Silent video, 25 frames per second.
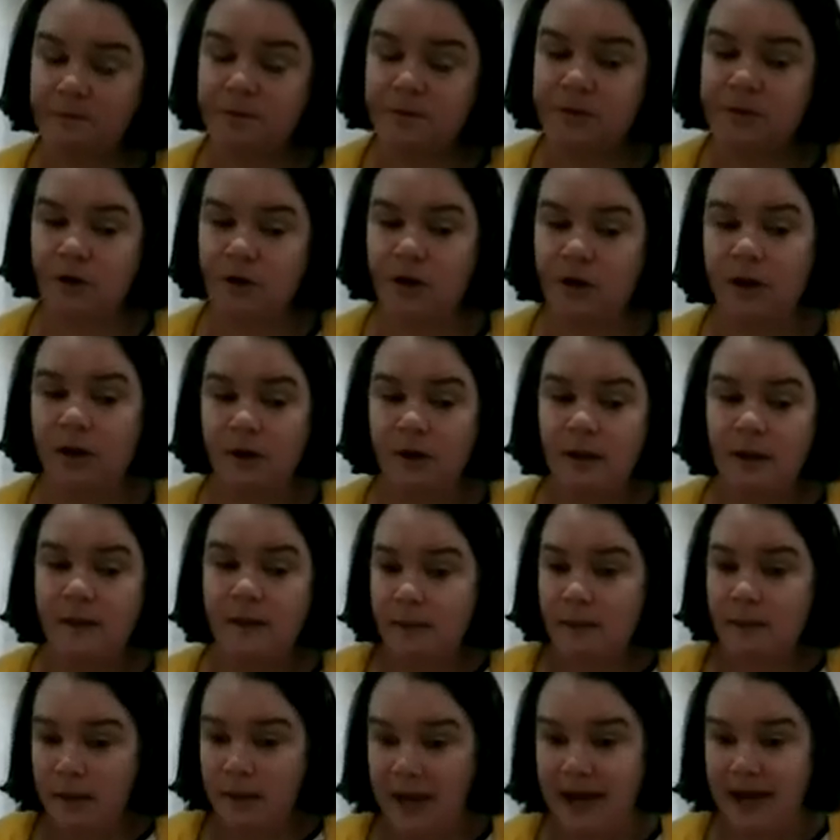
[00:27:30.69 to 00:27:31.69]
So
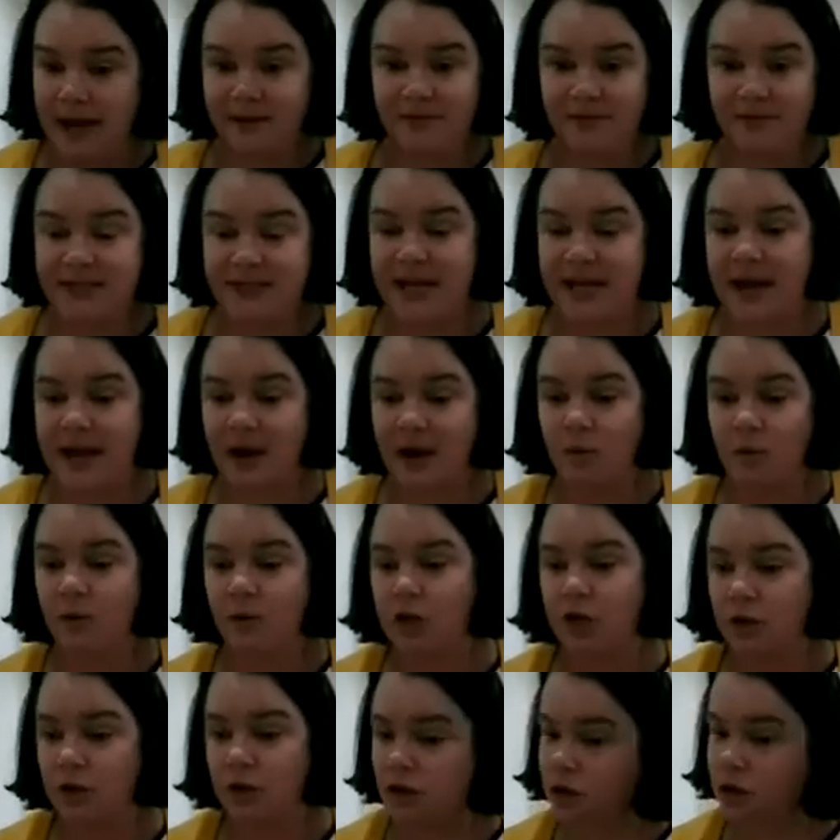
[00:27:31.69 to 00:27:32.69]
the plan of attack,
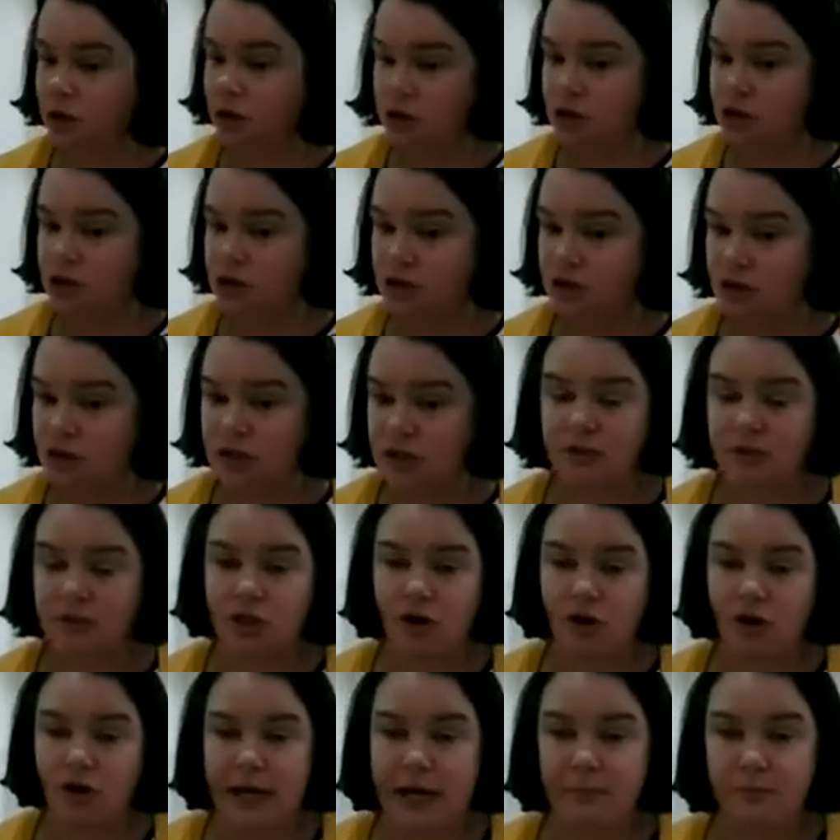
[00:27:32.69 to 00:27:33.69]
what are you going to do to
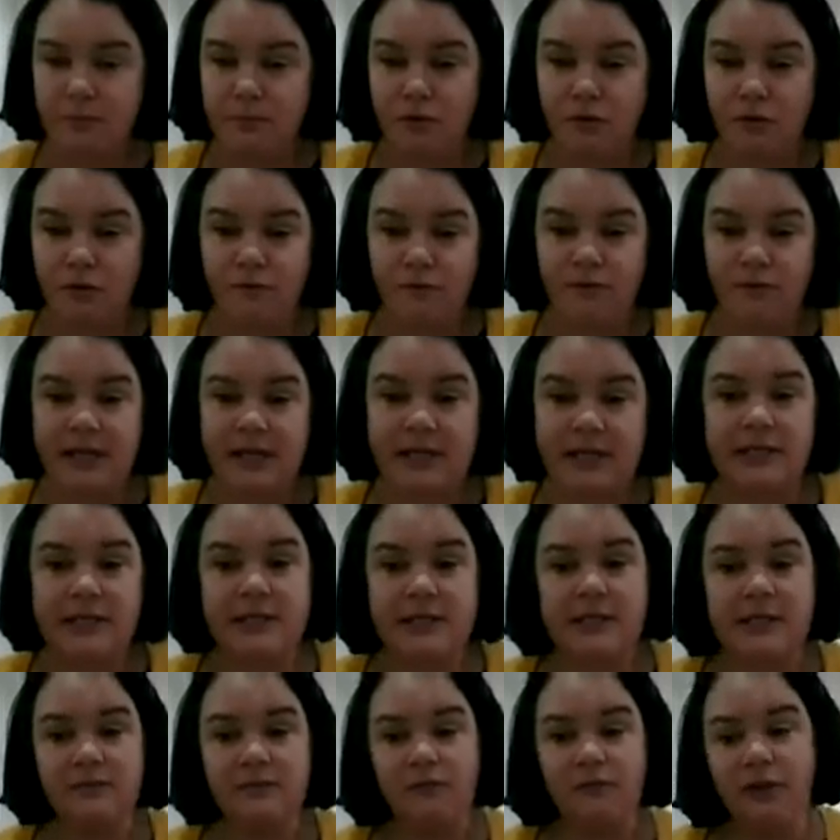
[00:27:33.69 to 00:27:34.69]
try and improve
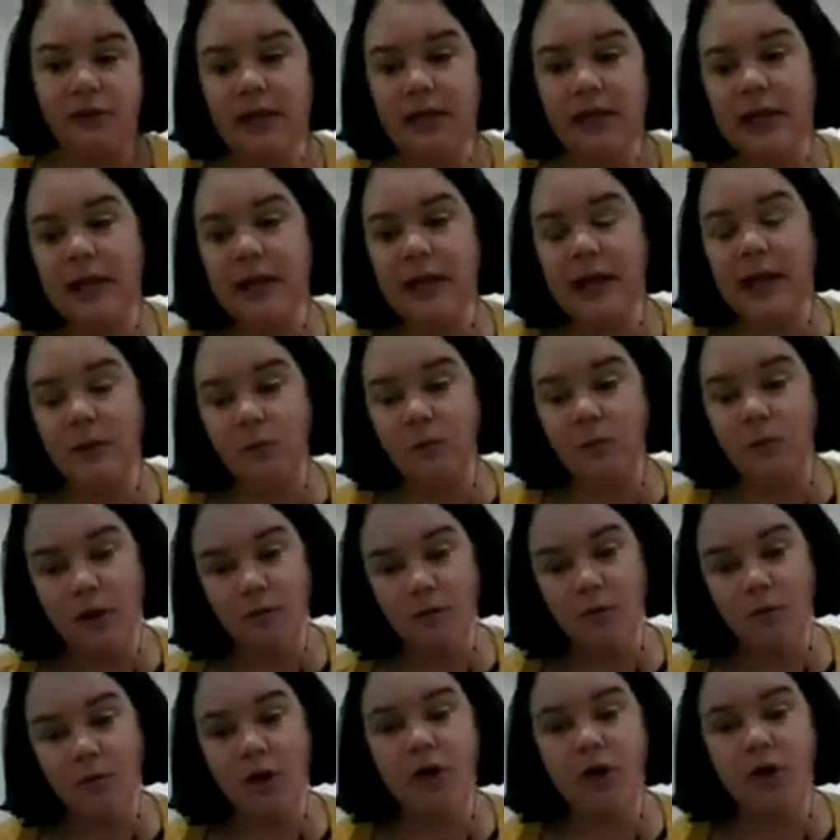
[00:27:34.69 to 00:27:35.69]
this feeling, and
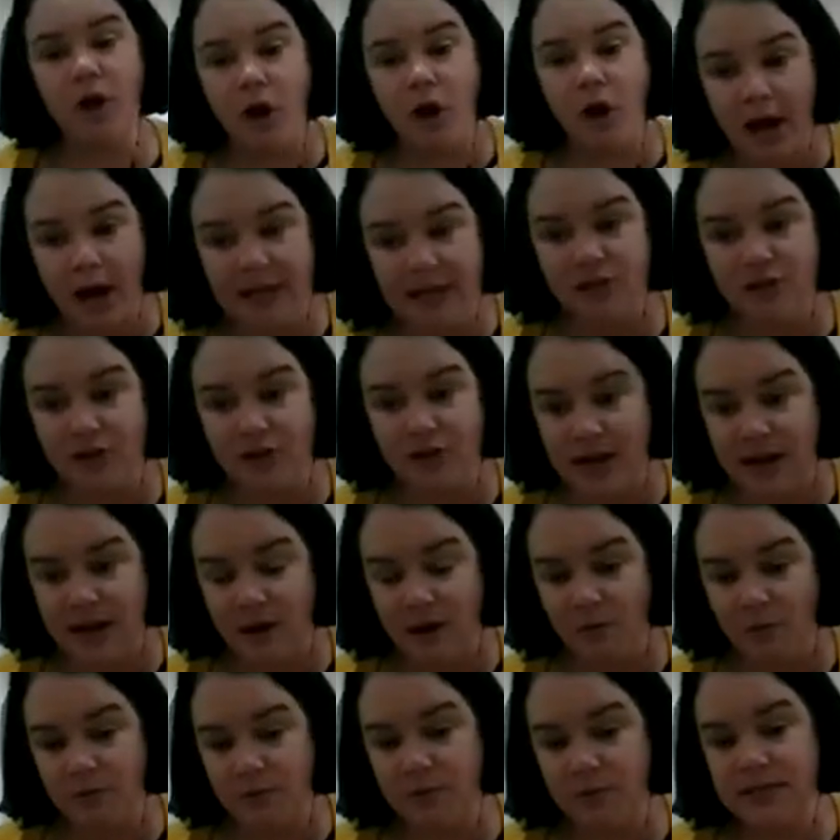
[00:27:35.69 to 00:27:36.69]
what can I do to
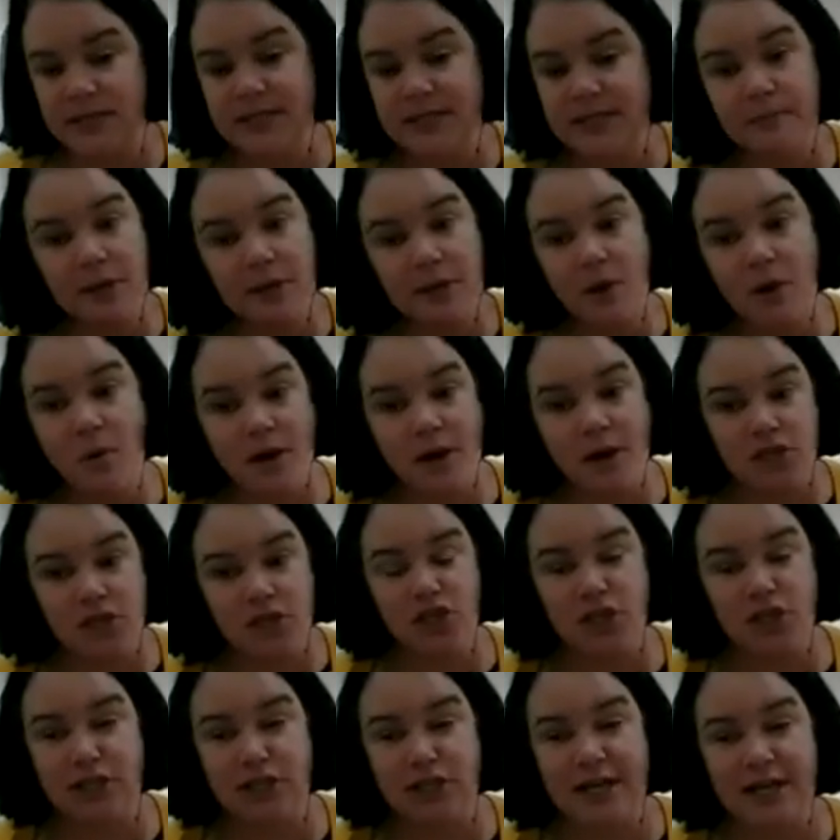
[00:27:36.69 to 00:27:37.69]
help? The big
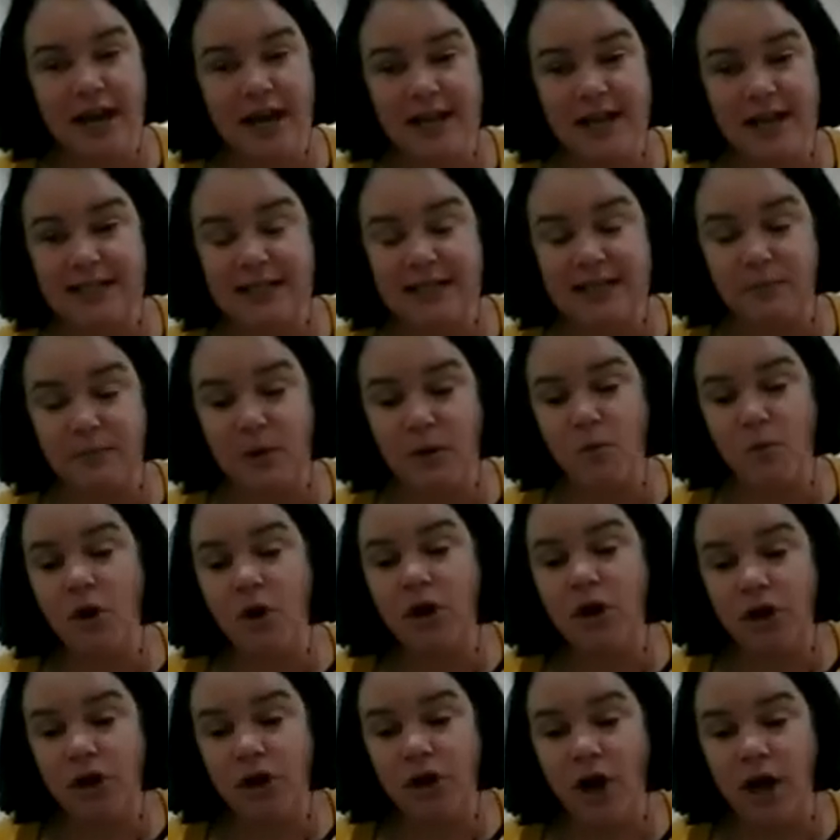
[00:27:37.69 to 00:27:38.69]
question to ask someone,
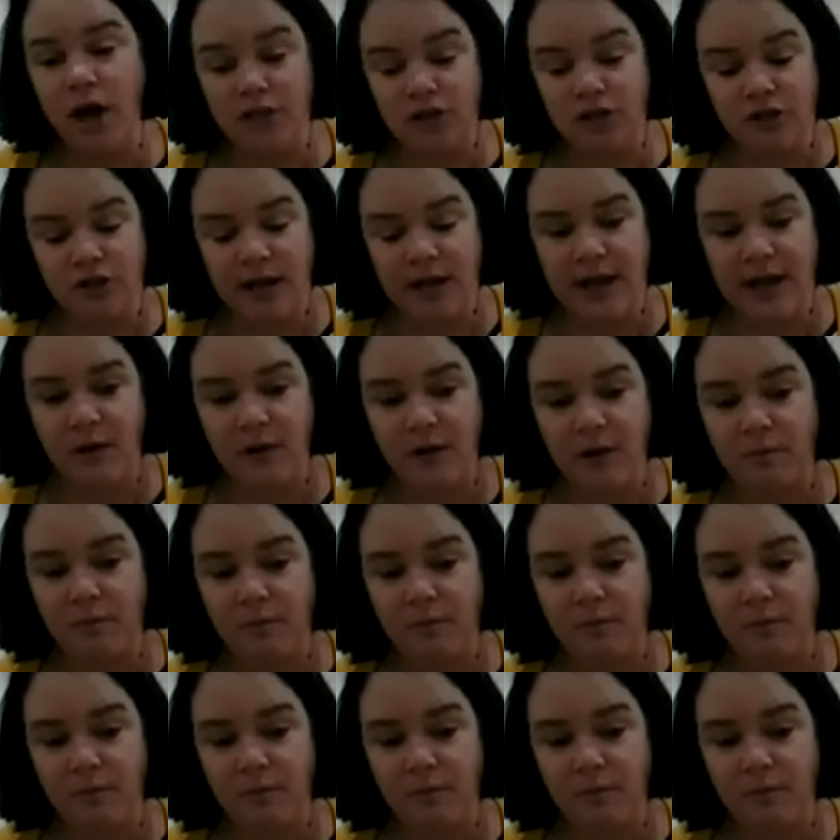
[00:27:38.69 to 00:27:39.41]
what can I do to help?